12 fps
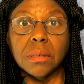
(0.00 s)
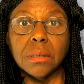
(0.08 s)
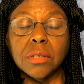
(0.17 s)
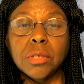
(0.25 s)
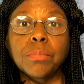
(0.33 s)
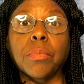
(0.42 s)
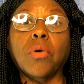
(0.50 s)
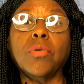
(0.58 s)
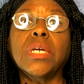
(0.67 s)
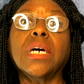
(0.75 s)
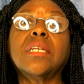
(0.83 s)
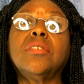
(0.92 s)

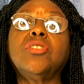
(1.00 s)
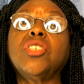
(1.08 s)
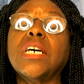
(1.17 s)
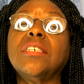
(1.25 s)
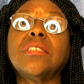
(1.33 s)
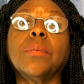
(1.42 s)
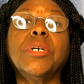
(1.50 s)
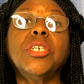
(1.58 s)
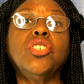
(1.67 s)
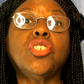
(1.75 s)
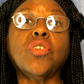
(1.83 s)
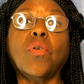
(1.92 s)
Pneumonia takes the
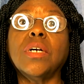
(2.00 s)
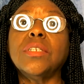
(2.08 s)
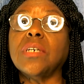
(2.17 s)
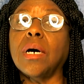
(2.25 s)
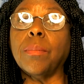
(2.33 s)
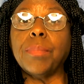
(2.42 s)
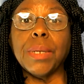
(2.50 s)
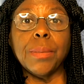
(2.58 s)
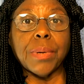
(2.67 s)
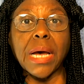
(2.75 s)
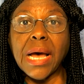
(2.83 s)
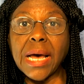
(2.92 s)
majority of
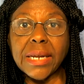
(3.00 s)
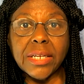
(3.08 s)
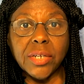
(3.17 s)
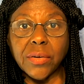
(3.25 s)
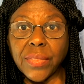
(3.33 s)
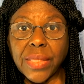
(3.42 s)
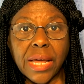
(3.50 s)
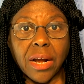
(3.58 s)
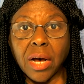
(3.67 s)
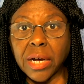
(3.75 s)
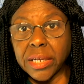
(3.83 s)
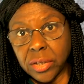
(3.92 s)
people out of here that
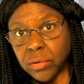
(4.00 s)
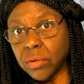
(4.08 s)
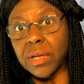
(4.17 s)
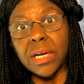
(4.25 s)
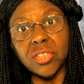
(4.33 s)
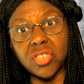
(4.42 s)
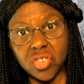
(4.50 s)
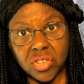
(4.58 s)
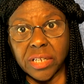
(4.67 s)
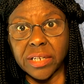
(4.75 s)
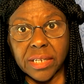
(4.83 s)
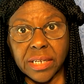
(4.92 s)
are ill or
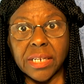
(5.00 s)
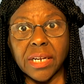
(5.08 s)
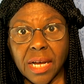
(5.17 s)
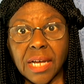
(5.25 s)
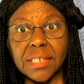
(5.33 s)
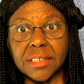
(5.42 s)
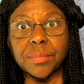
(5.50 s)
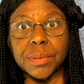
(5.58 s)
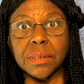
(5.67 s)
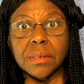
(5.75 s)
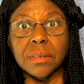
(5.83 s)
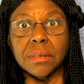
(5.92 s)
sick in the hospital.